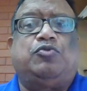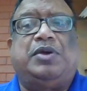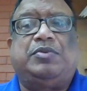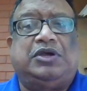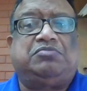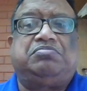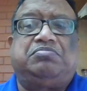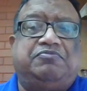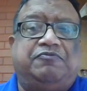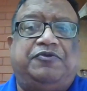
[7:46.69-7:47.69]
Maybe
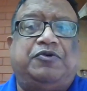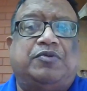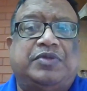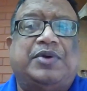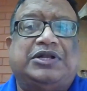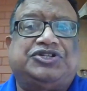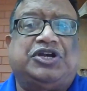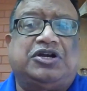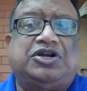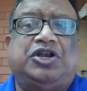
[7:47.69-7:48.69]
few of them I'll
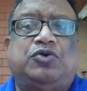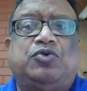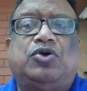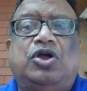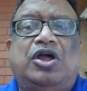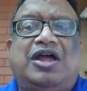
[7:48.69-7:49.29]
still continue.